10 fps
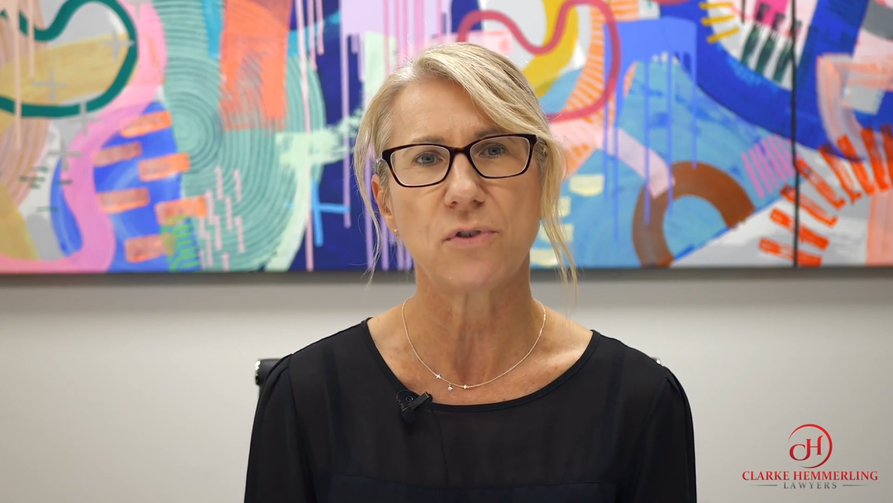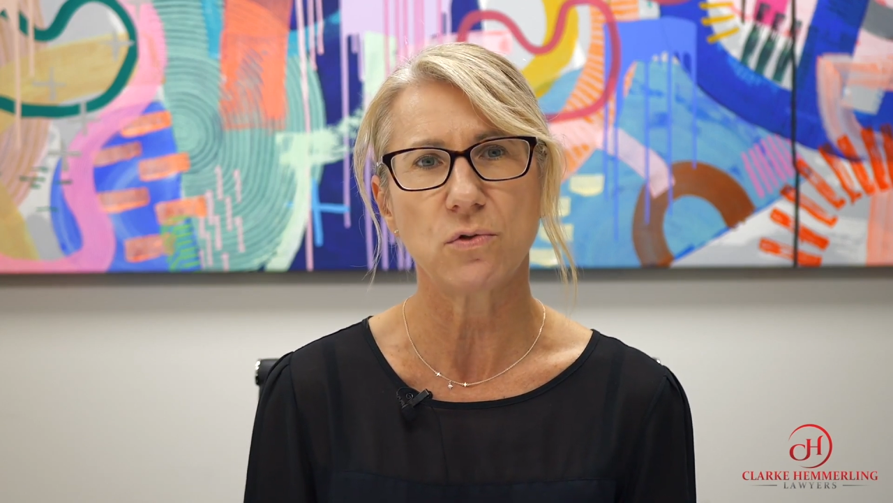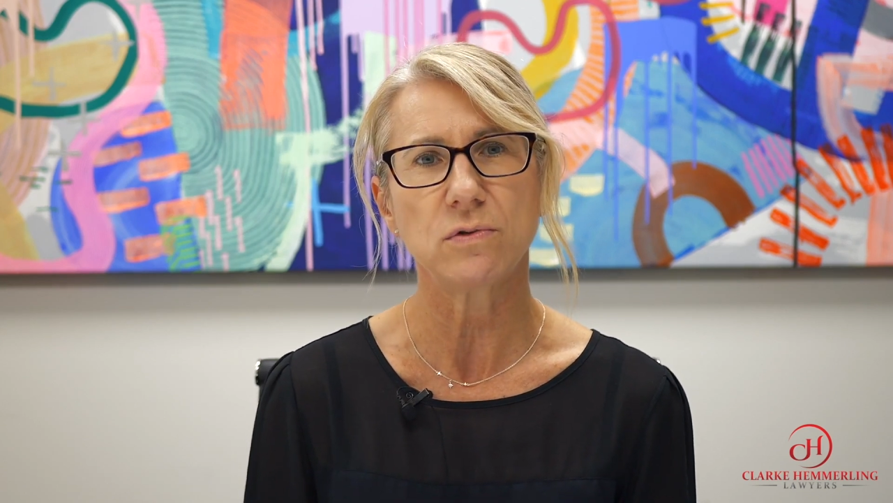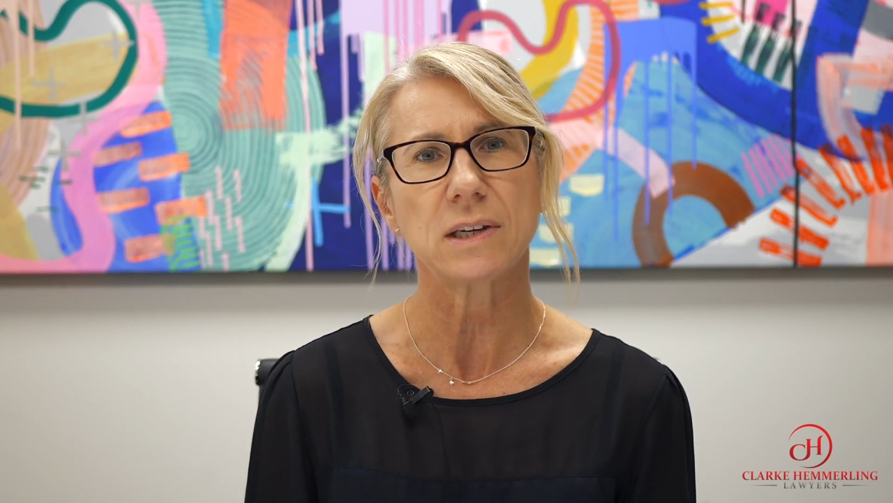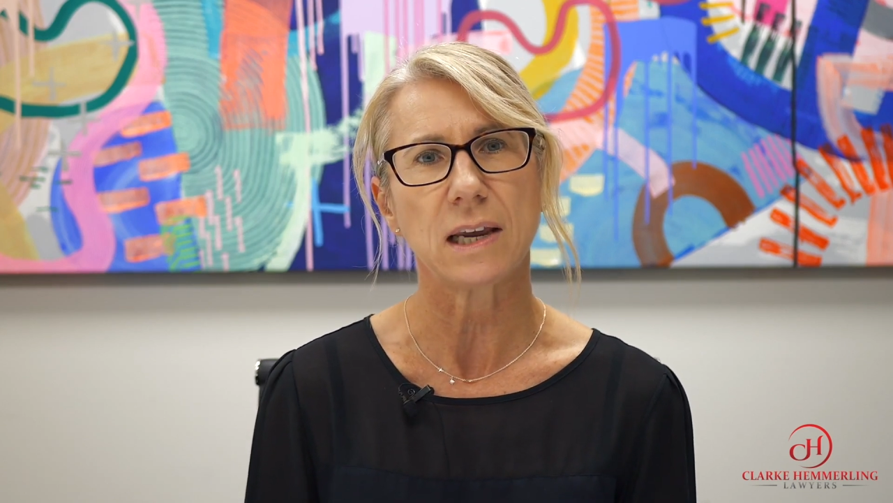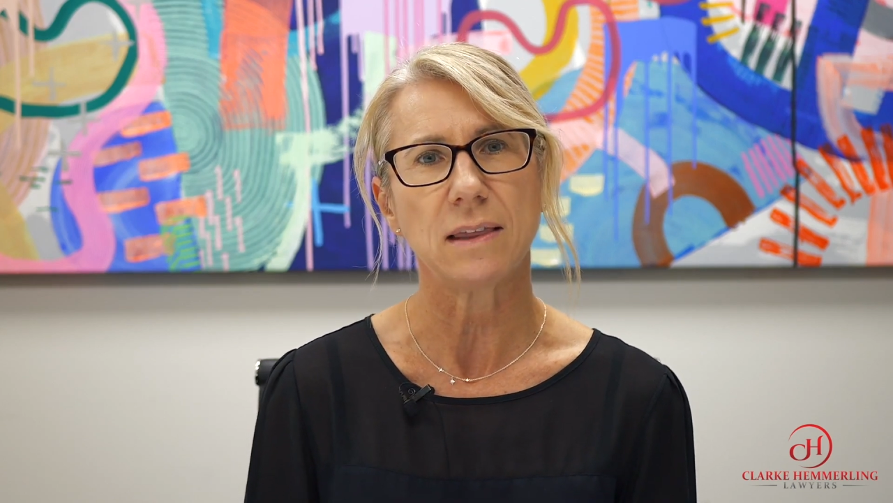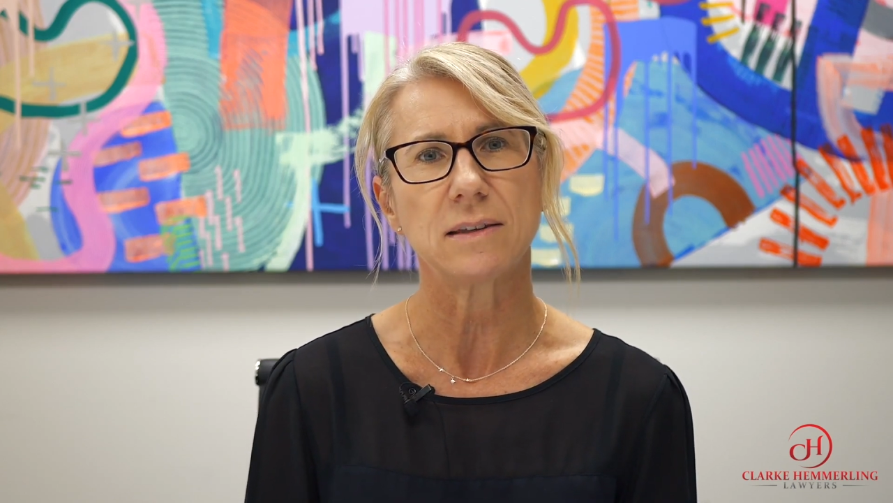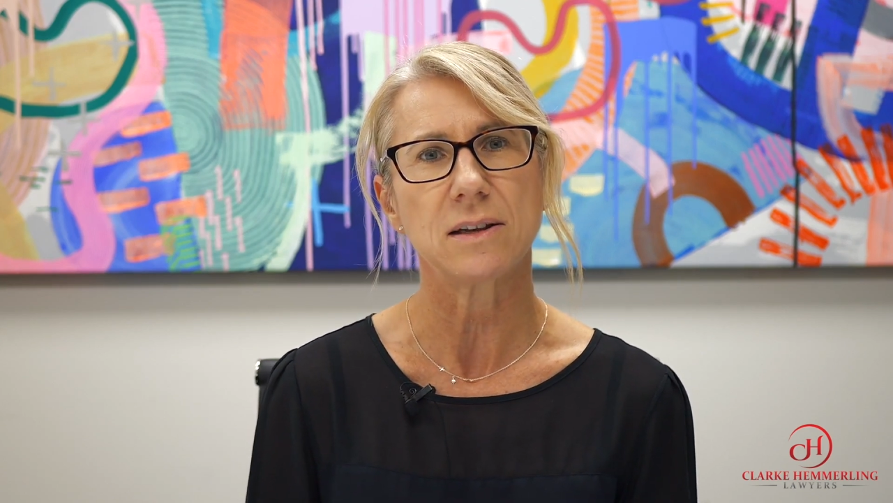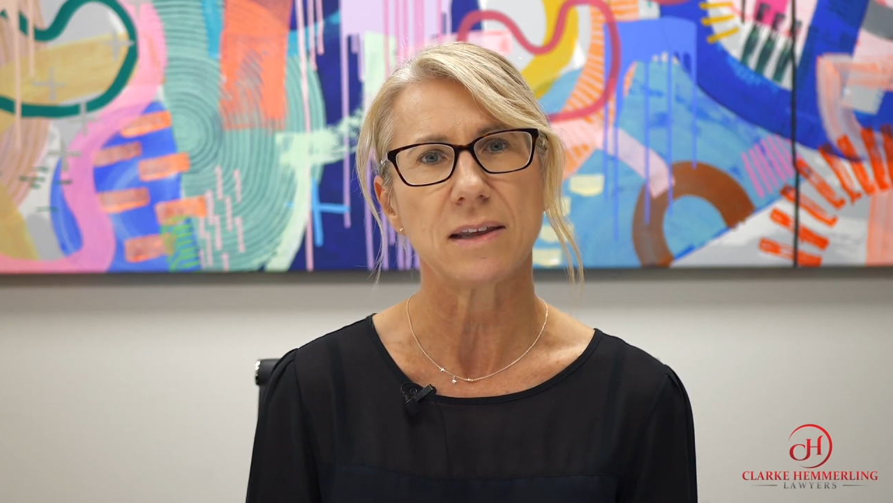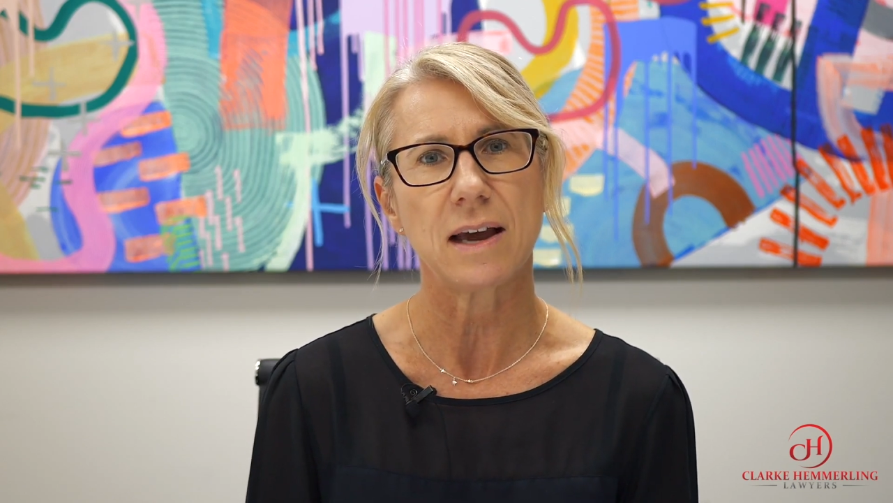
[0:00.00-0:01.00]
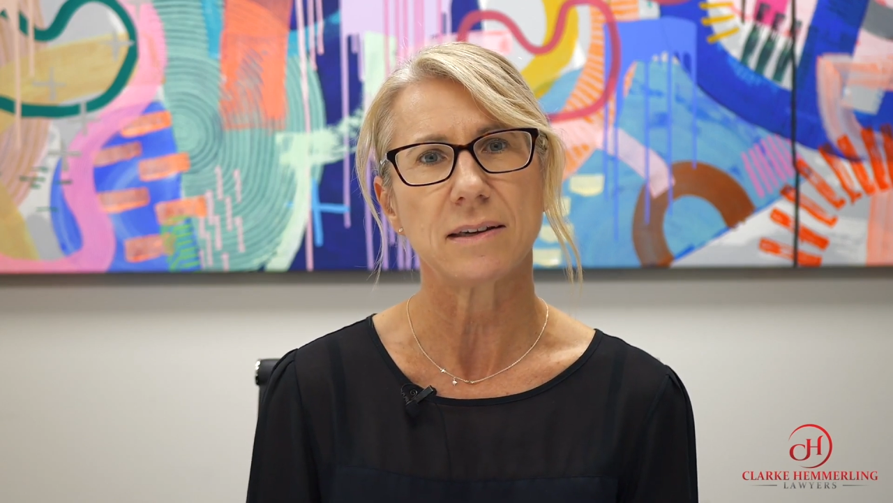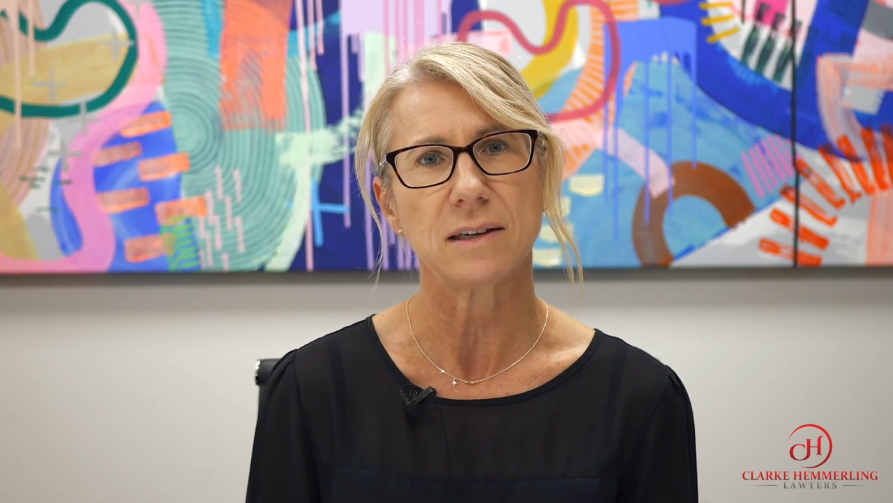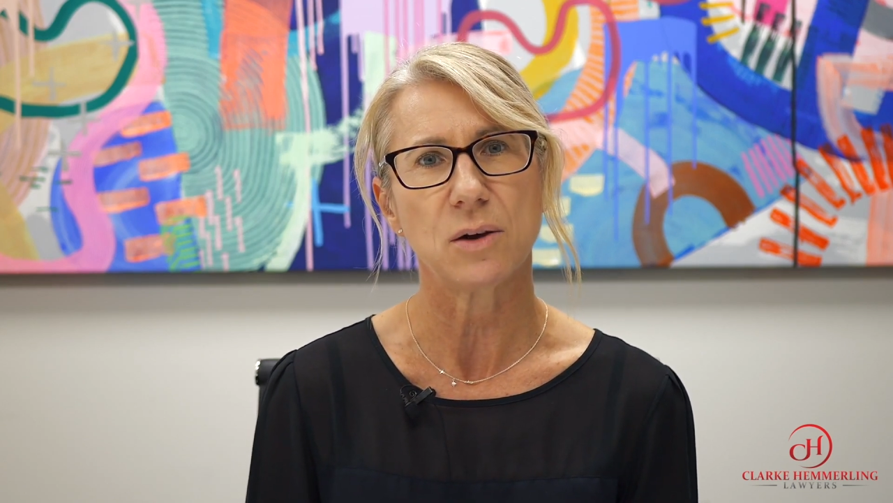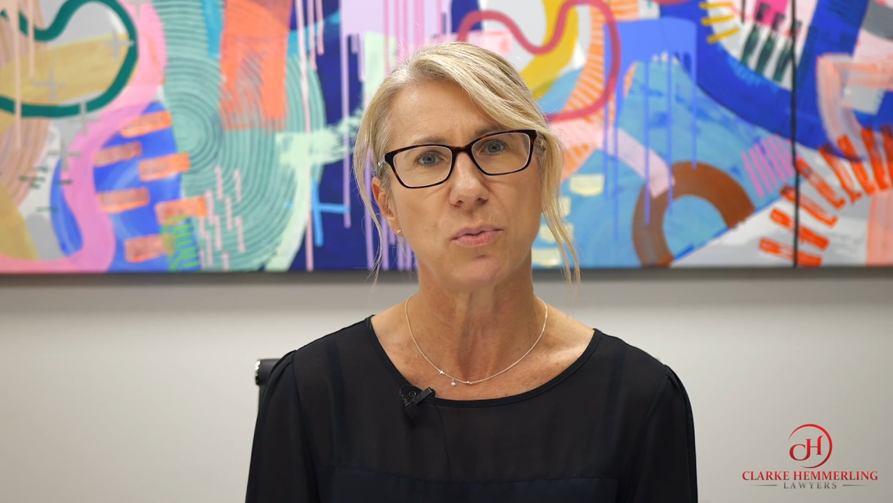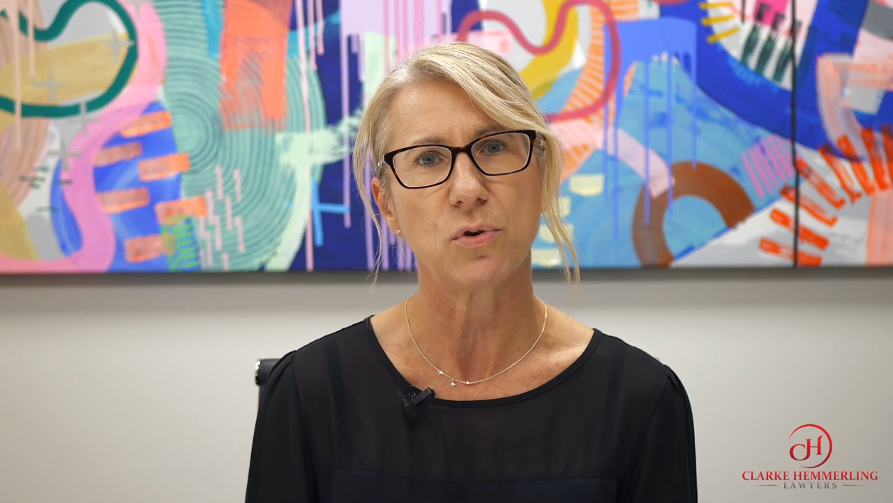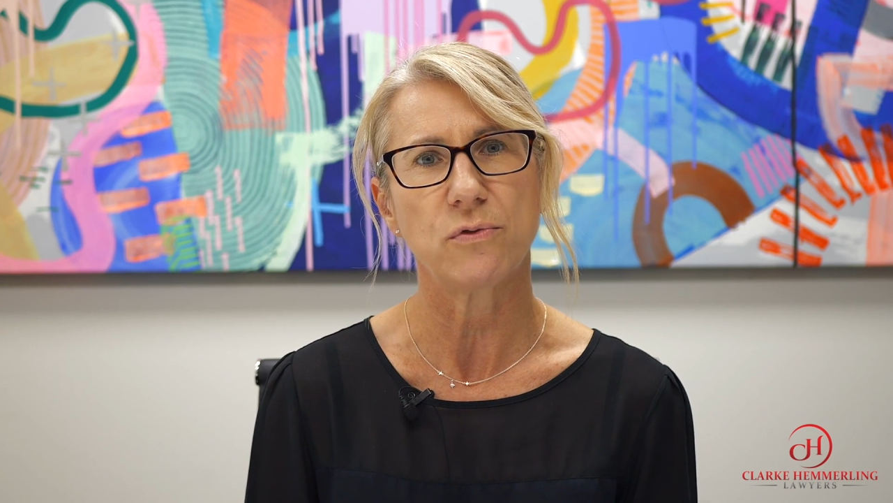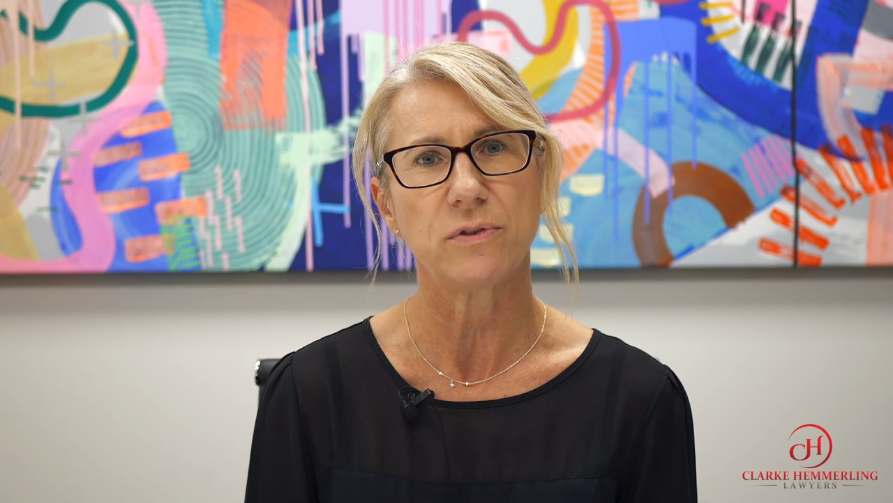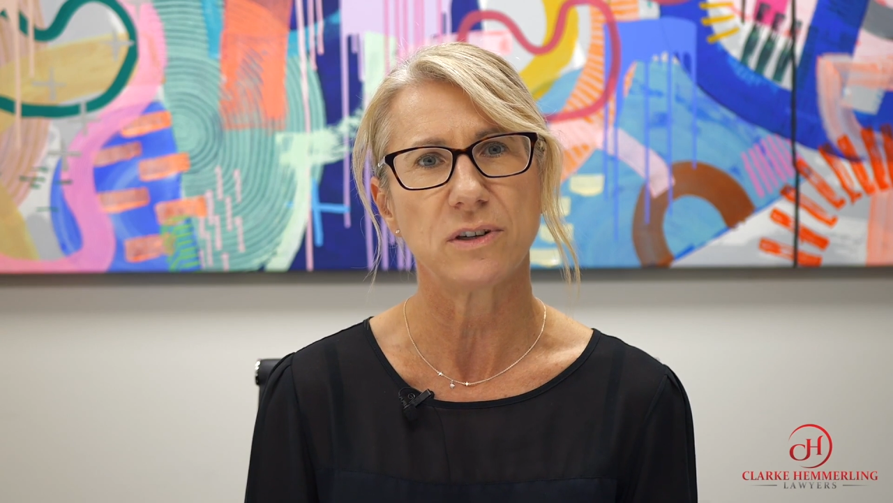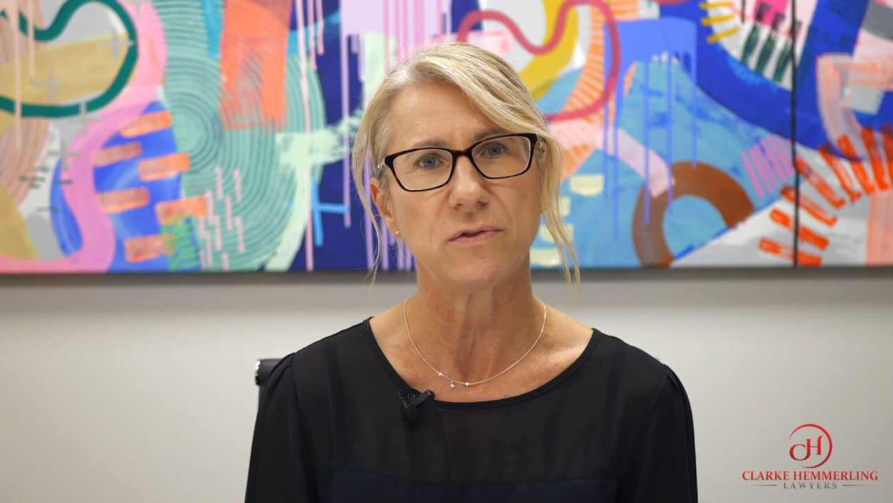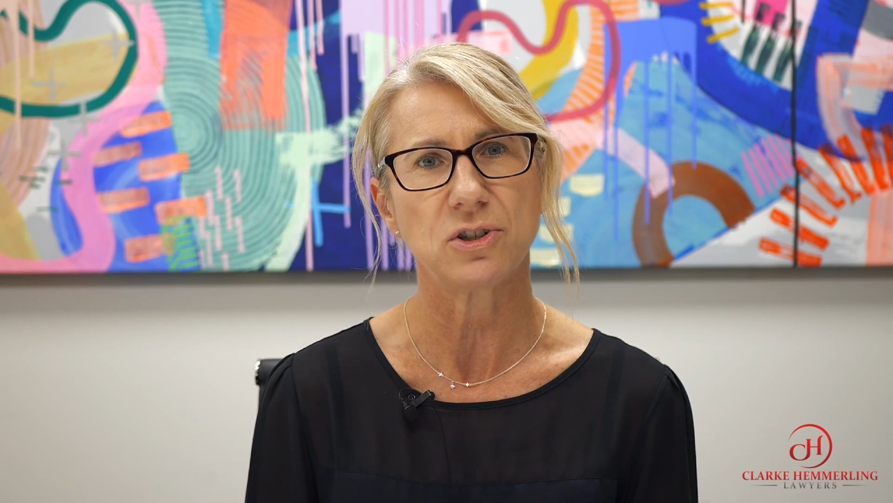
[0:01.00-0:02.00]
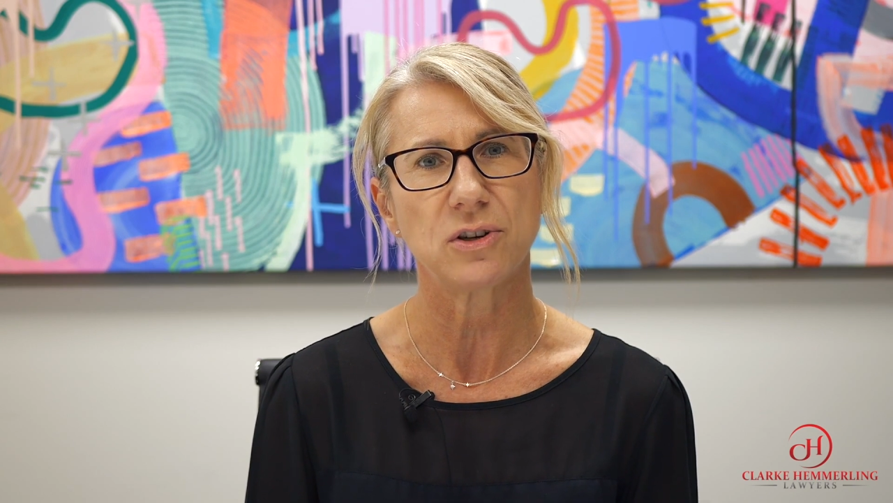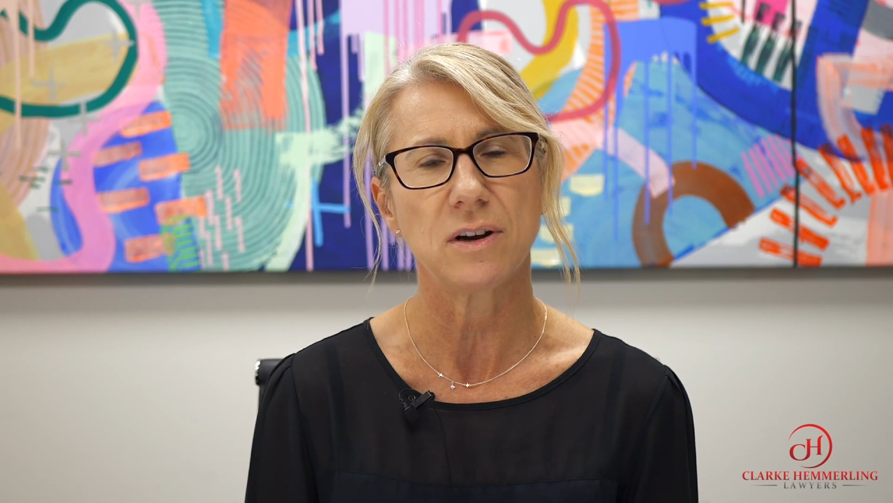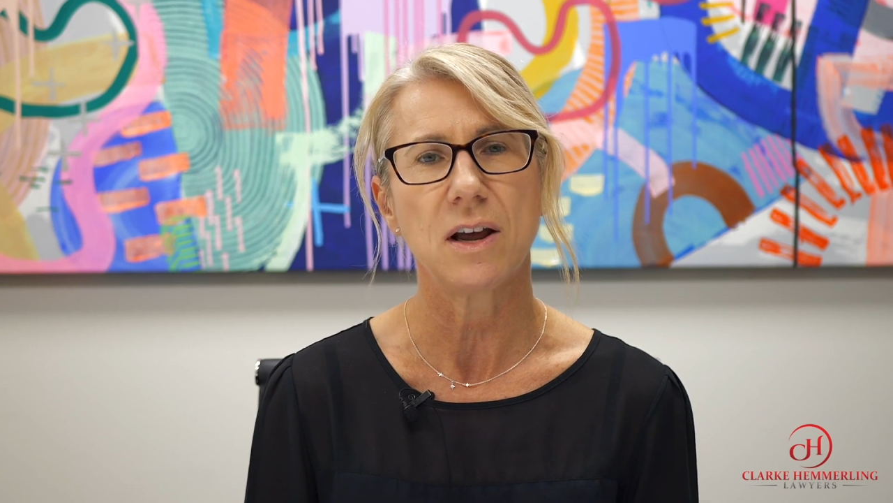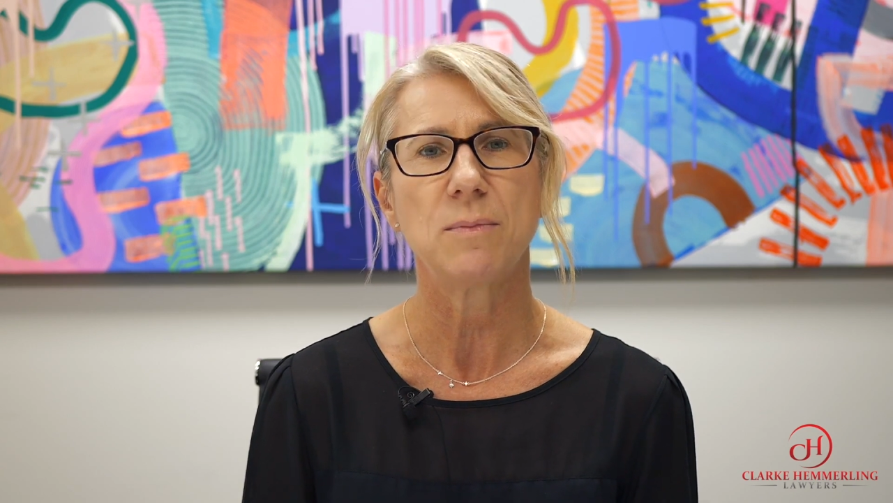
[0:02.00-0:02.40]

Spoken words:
falls into the asset pool for division